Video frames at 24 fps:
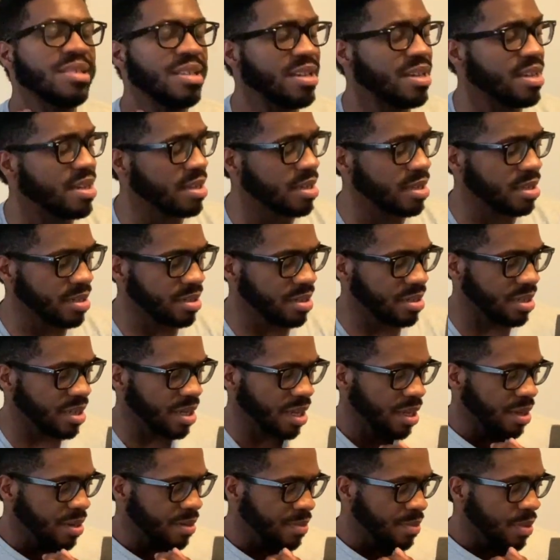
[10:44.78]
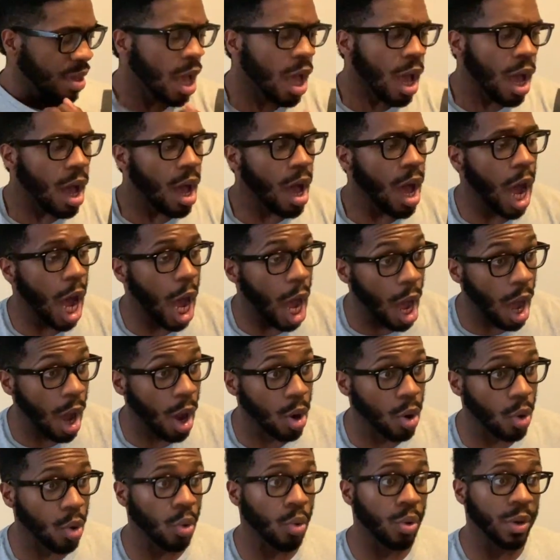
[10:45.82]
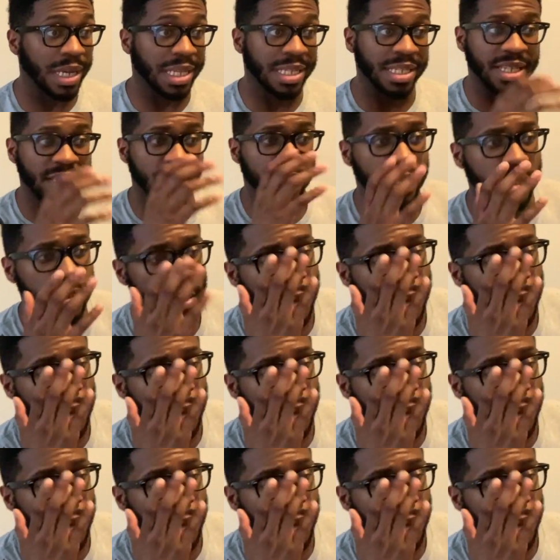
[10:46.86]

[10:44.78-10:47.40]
God damn. Oh, and